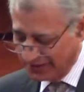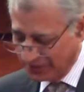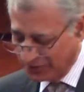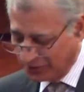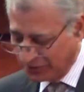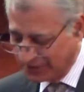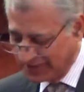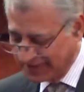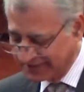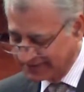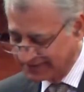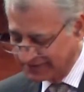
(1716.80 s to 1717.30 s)

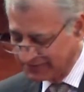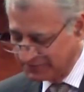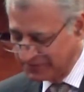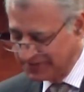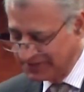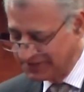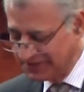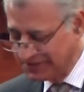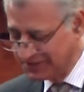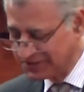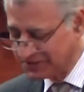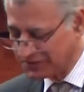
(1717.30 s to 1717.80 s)
Collectively,
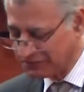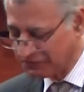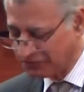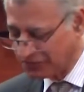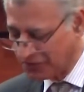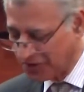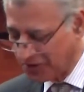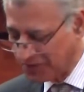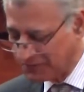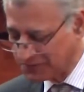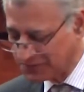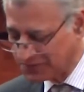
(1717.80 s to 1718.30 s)
these
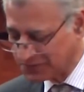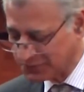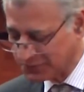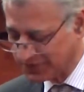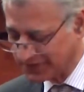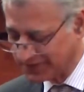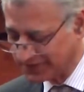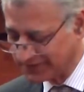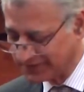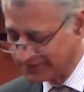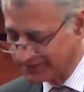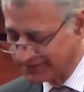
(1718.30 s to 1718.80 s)
reforms
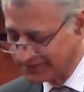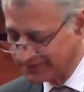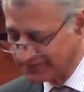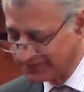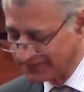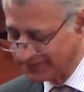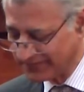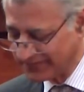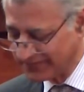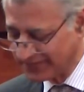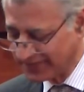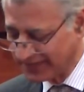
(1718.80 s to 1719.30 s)
were
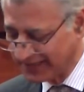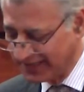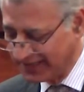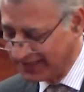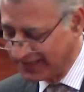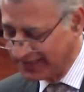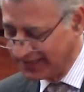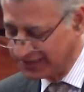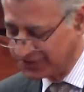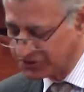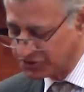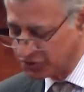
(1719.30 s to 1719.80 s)

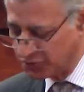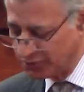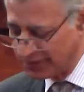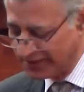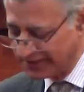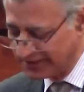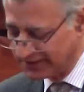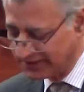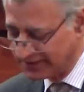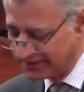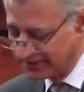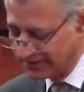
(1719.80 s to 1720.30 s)

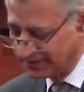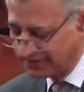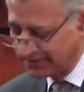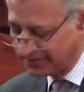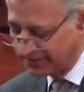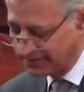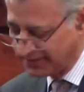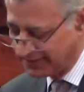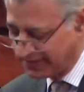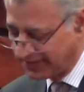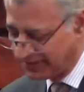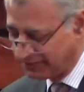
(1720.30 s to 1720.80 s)
instrumental
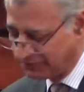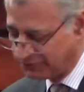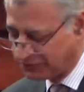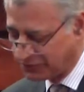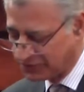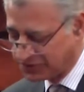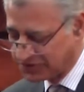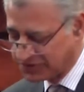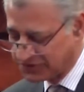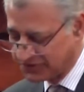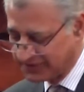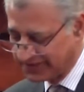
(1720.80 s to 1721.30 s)
in
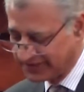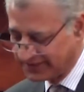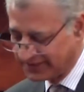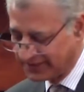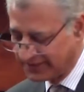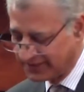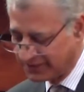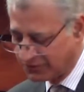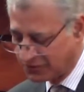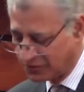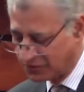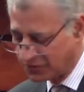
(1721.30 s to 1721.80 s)
fostering the
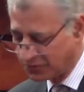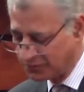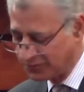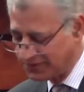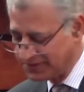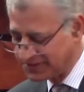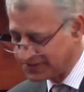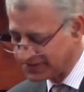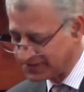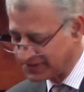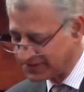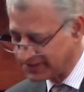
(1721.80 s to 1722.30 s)

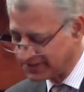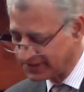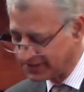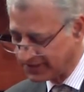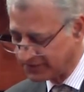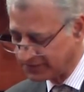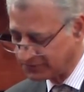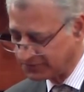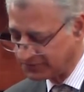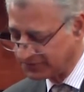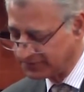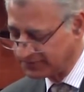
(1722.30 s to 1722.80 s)
economy's
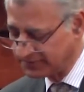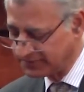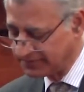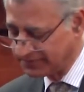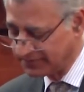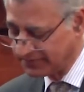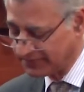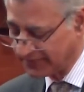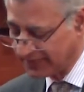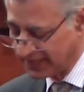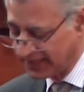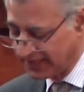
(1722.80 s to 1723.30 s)
turnaround,
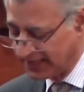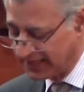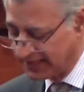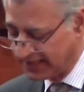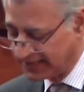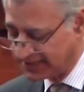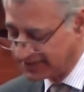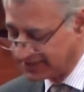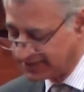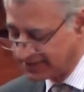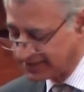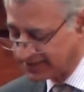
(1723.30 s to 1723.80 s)

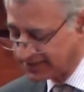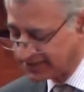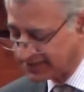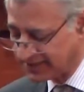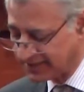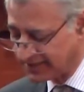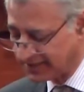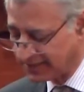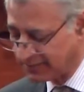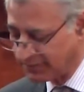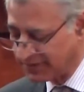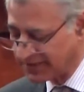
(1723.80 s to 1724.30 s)
and since the
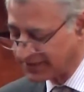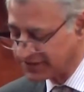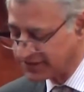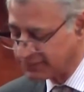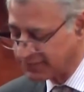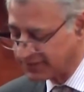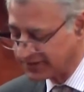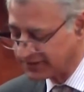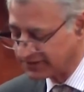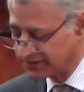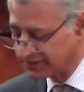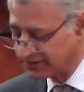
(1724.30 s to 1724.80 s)

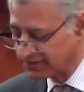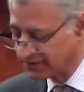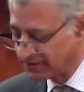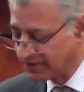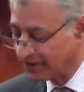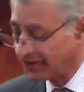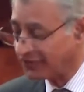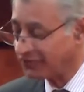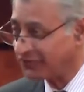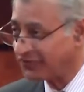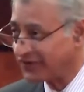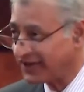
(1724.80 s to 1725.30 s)
commencement
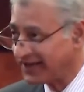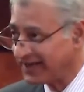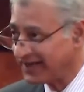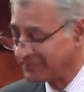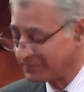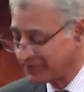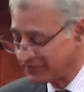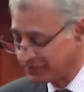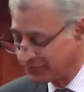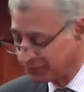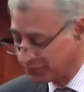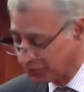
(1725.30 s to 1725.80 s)
of
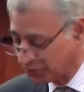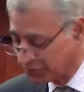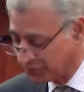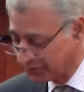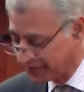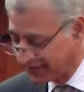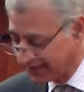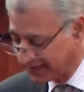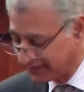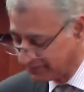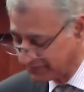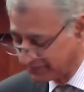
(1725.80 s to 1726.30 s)
IMF
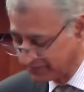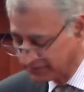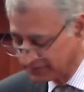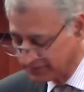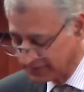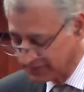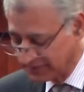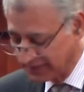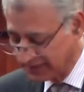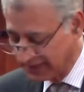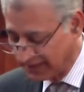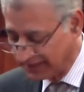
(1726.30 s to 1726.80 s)
program
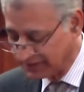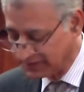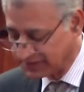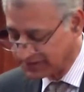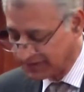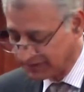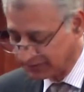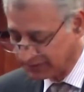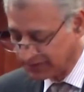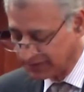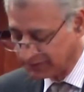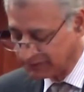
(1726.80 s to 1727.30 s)
in
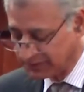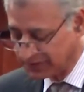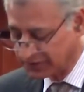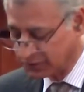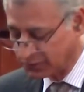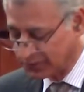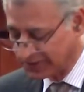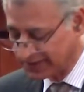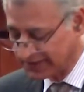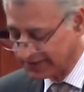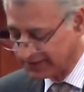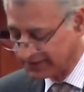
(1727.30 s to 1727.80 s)
September
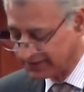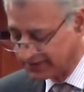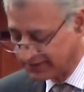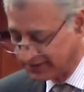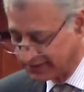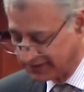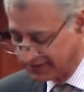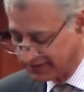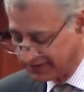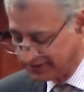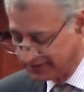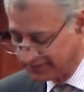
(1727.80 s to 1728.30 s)

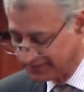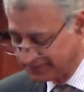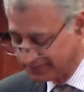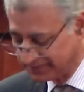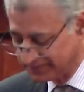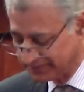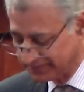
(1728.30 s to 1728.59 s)
2013.